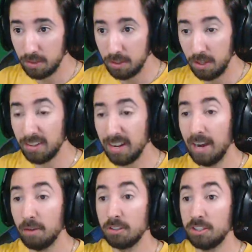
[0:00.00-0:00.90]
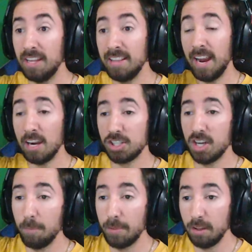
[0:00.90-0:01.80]
The other guy was in the air
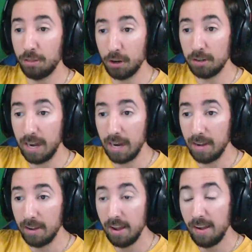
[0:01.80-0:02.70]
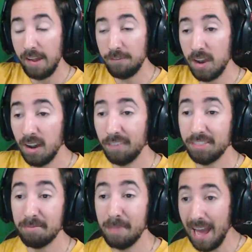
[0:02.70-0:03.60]
jumping the third guy and fell off the
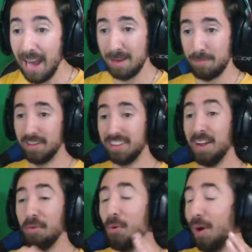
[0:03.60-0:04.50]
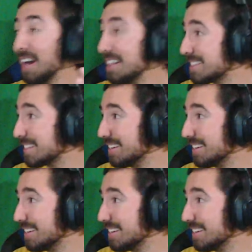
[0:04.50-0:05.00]
map. Like what?